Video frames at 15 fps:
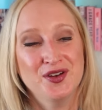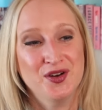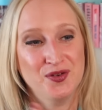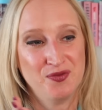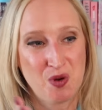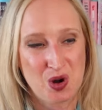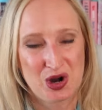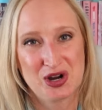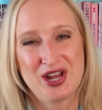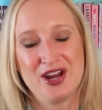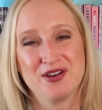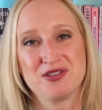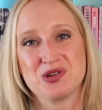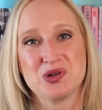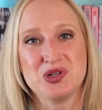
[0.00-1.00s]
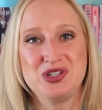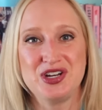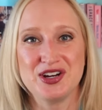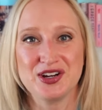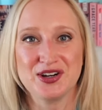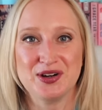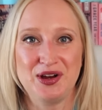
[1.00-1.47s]
for our characters
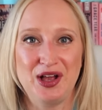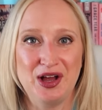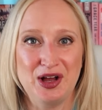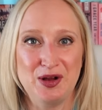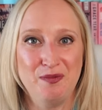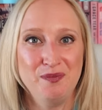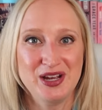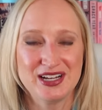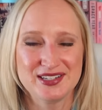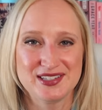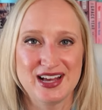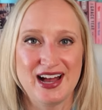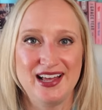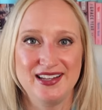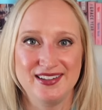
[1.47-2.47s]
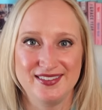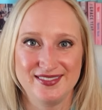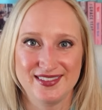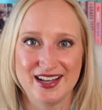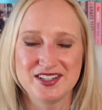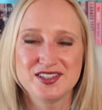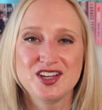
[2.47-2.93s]
here because that
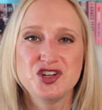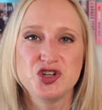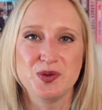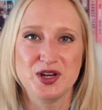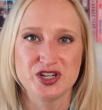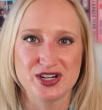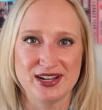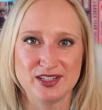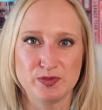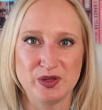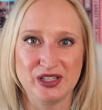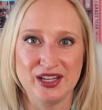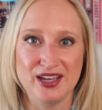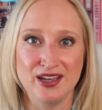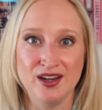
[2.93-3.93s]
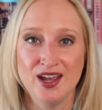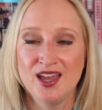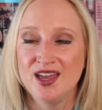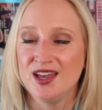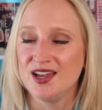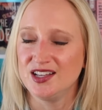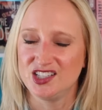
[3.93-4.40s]
situation has been laid.
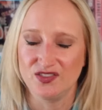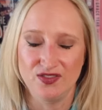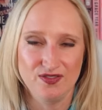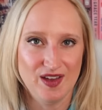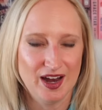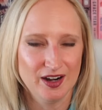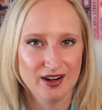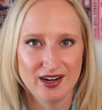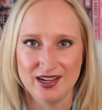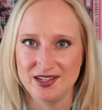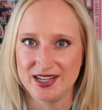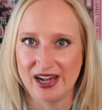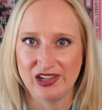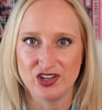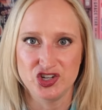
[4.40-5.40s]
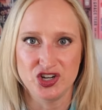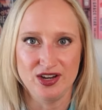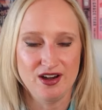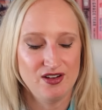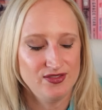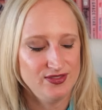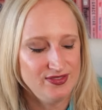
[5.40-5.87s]
It's very
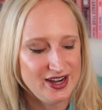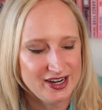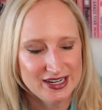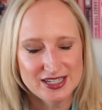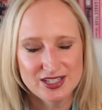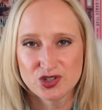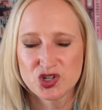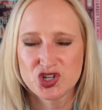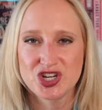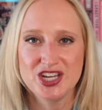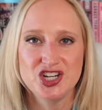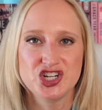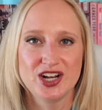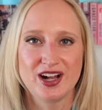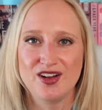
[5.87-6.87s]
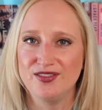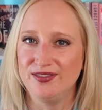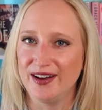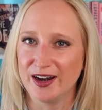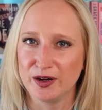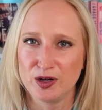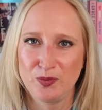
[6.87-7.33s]
intelligent, very strategic,
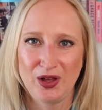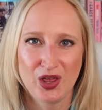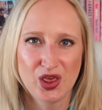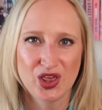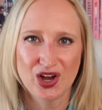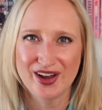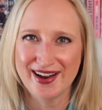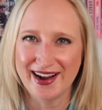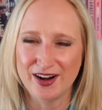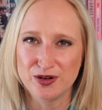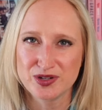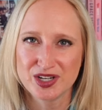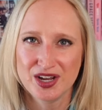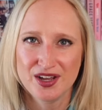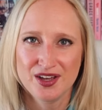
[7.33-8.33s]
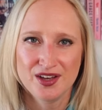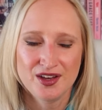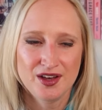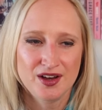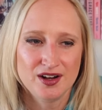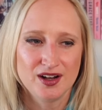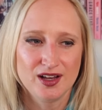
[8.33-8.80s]
very well thought out.
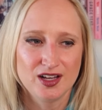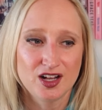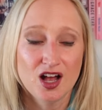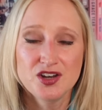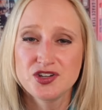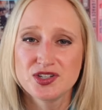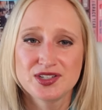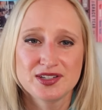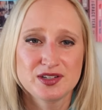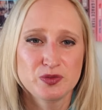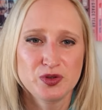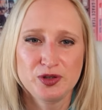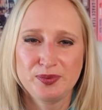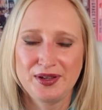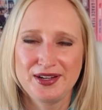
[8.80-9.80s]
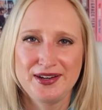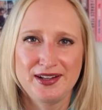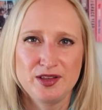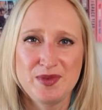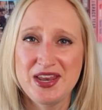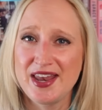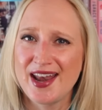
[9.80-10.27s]
Conscience doesn't really play an
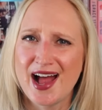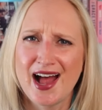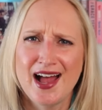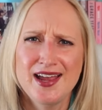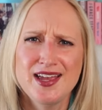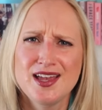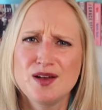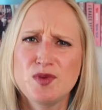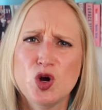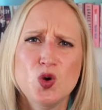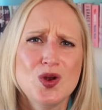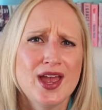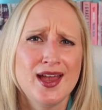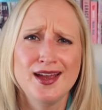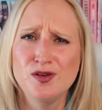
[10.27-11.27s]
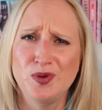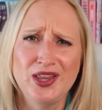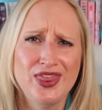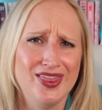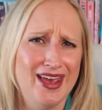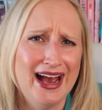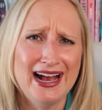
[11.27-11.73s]
element, and I am okay
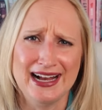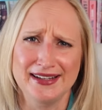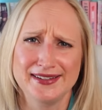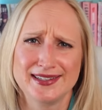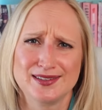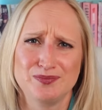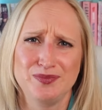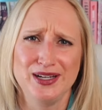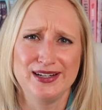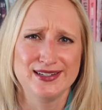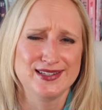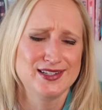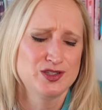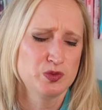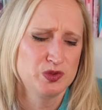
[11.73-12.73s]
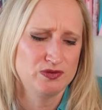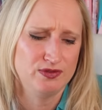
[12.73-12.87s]
with that because this was